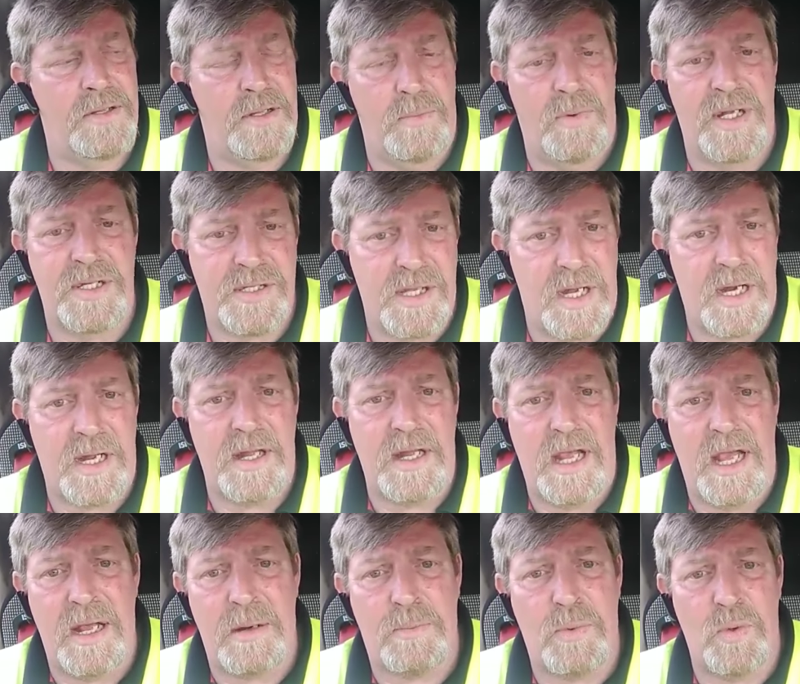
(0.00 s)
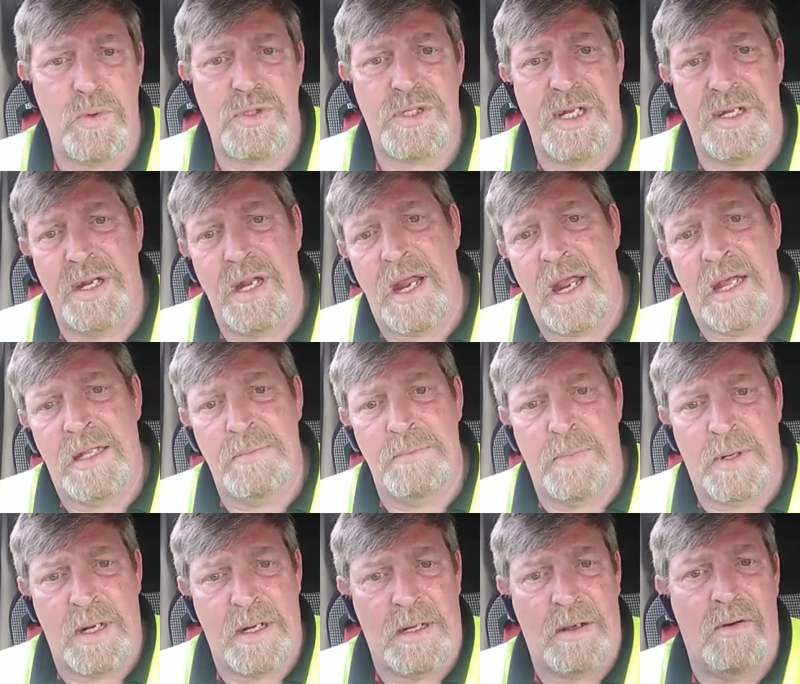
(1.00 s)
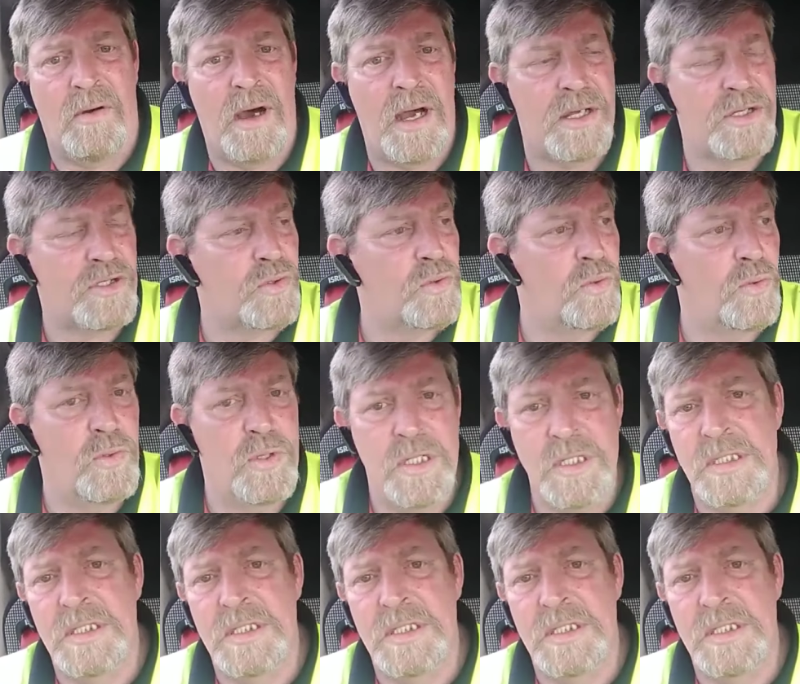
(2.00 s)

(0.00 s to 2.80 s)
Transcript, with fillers: the ones that are at the airports in Edinburgh and Glasgow